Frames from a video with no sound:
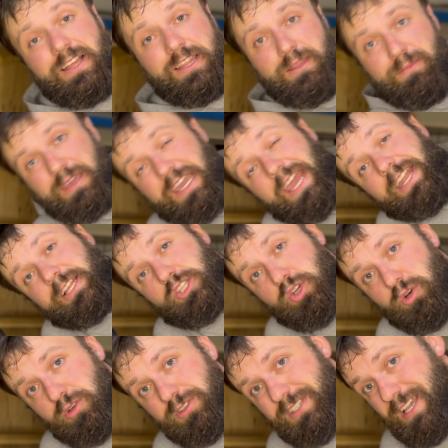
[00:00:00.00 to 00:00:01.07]
The Makita
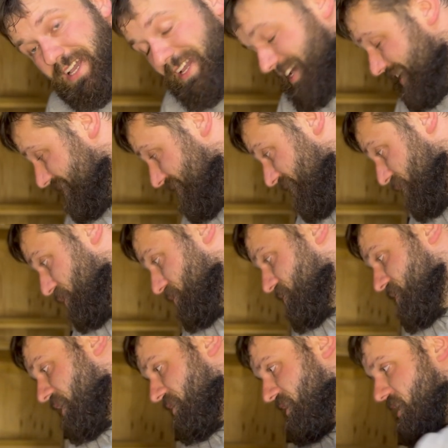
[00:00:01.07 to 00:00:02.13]
tools continue.
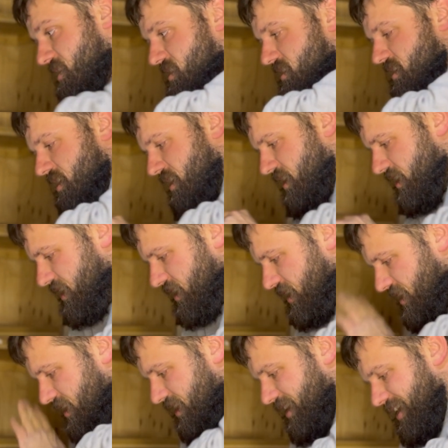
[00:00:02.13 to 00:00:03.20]
So this
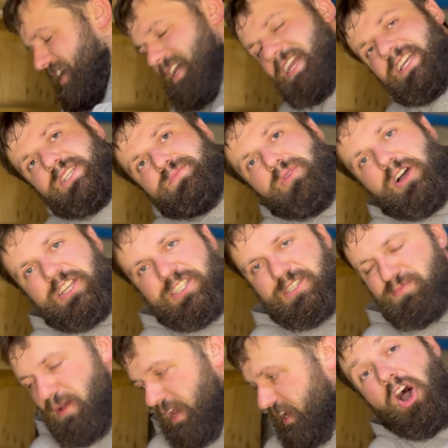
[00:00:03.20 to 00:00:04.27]
is my
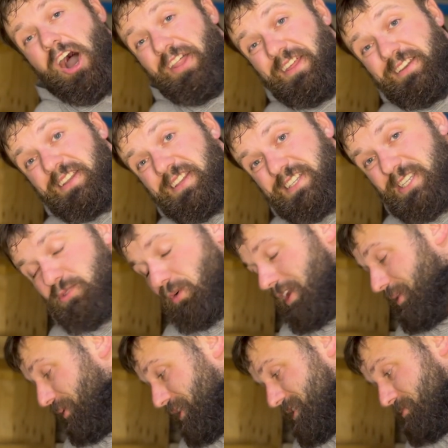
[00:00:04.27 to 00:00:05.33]
speaker. I think that this is one of
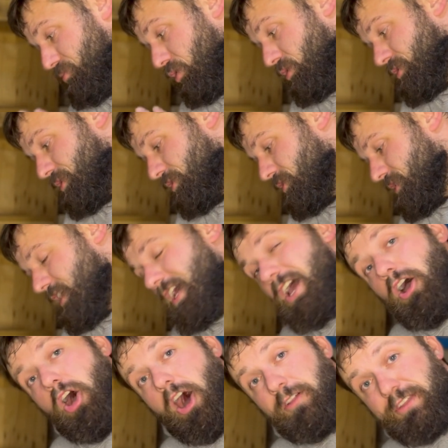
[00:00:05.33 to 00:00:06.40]
the most important tools
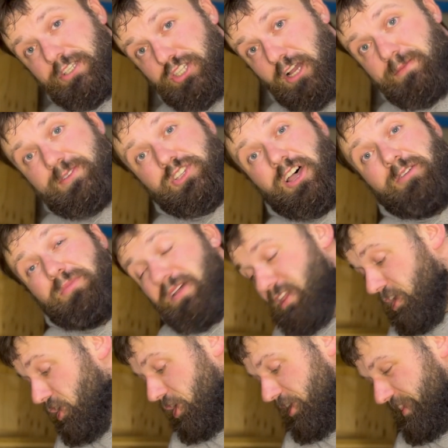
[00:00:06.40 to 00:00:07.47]
on the job site, whether you
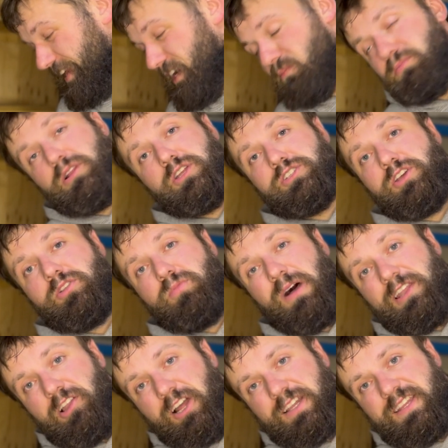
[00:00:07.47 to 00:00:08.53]
got a little Bluetooth one
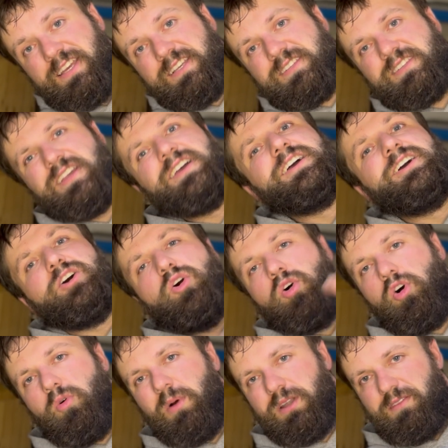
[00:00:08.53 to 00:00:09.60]
like this
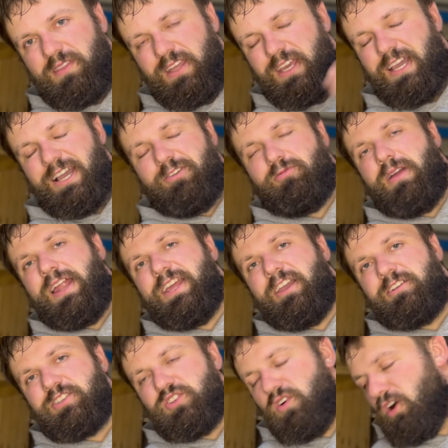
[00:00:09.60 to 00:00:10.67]
or one of the radio
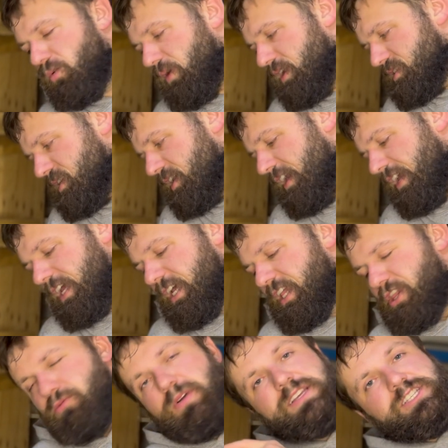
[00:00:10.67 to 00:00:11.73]
style ones. The
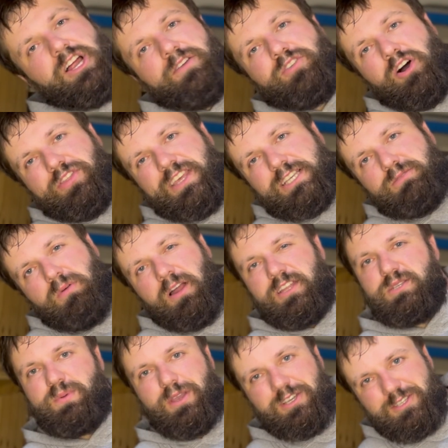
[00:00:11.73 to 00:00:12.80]
reason I've got this one is
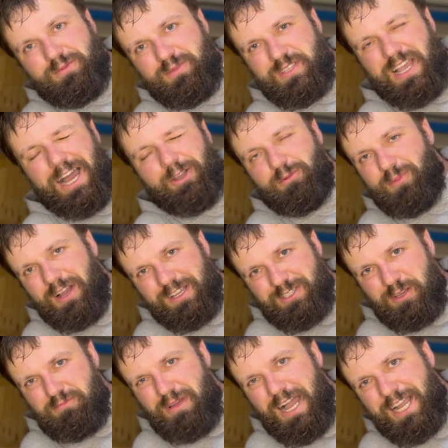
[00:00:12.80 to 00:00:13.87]
because it was $100
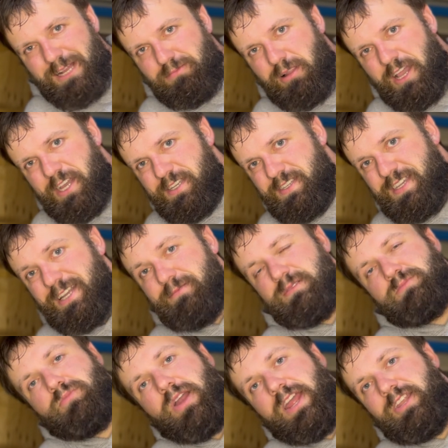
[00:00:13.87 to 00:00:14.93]
on Marketplace and it was
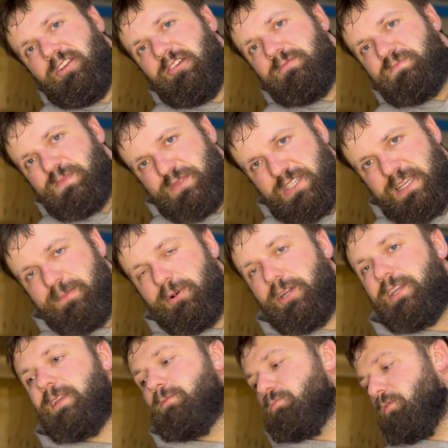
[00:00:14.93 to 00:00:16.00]
brand new. Somebody
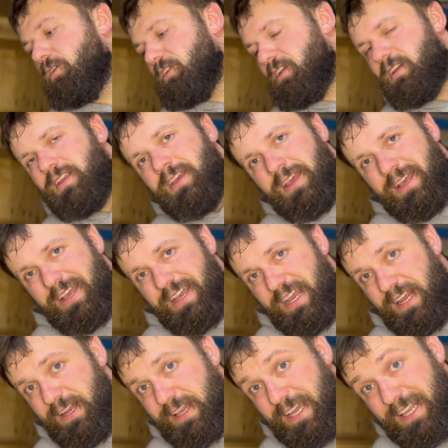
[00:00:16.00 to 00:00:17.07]
didn't want it
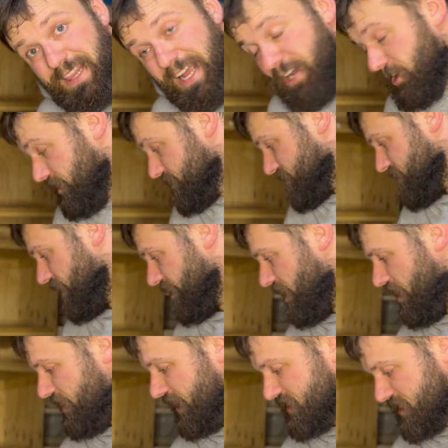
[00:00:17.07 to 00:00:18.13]
in the kit they got. So
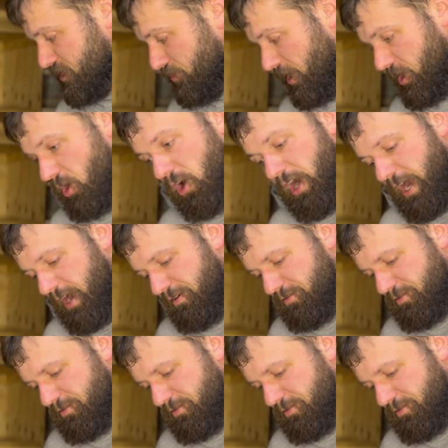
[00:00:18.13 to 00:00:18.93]
that's the one I have.